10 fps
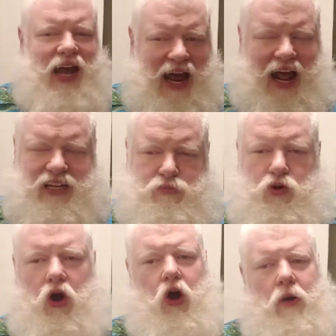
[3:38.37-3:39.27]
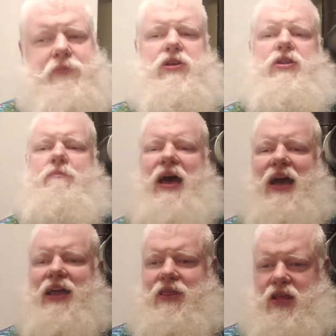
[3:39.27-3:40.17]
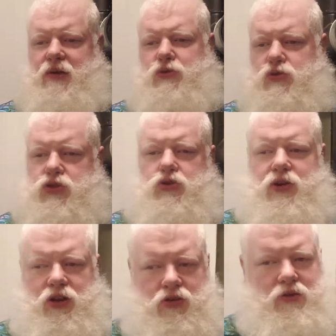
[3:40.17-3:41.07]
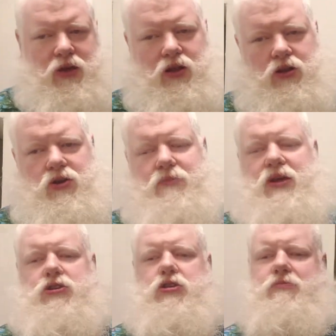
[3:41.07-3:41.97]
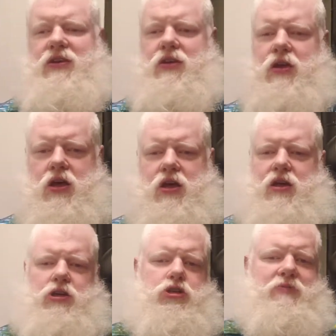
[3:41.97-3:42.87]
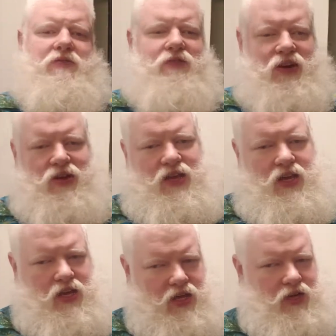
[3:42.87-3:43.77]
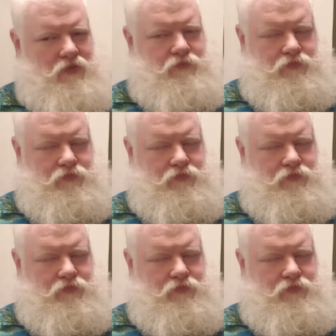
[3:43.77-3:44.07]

it has more hops on the back end than I'm used to in a cream ale. A cream ale should be should be fairly